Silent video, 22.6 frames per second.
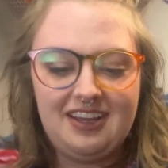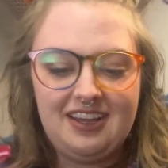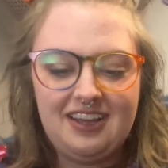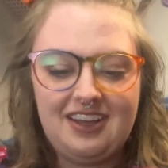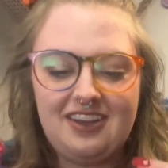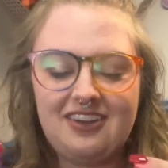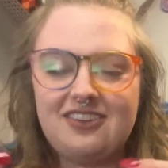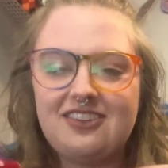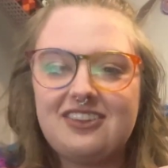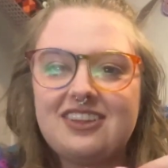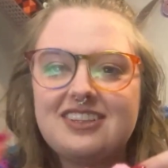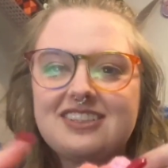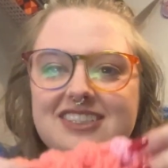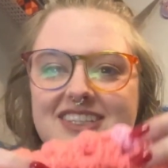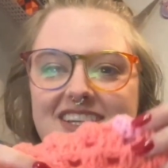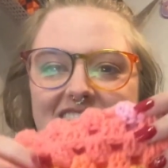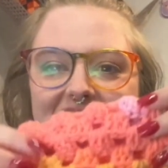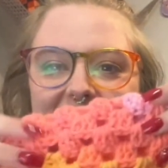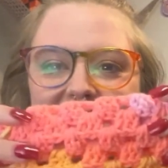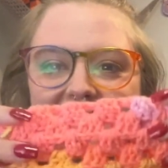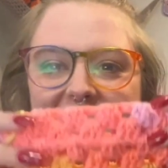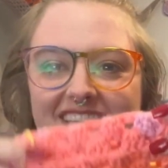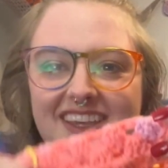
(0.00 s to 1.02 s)
Oh, that's
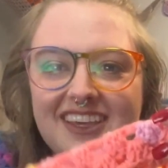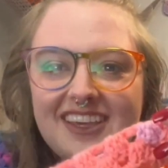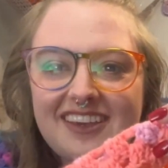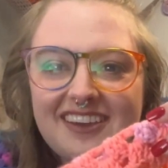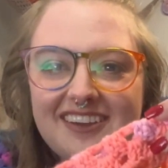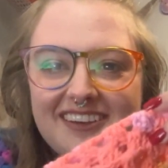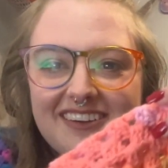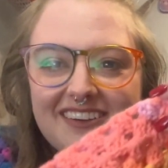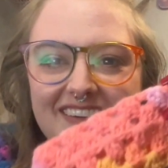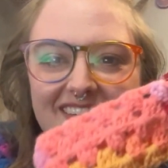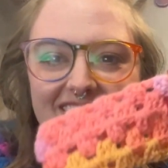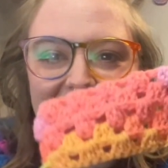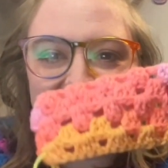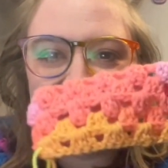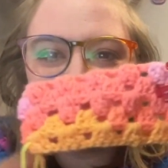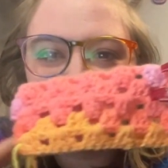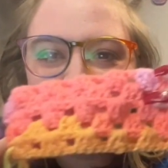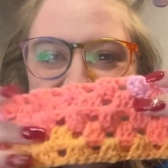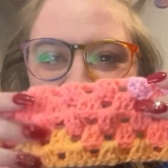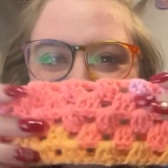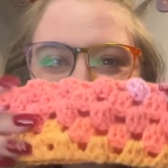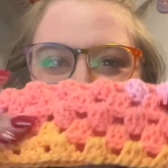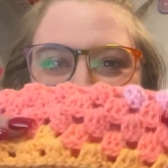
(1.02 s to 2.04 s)
kind of
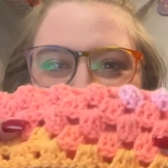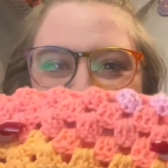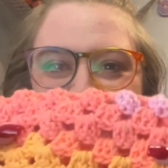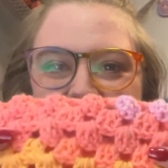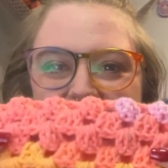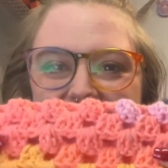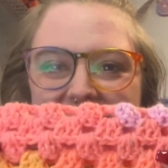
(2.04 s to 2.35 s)
cute.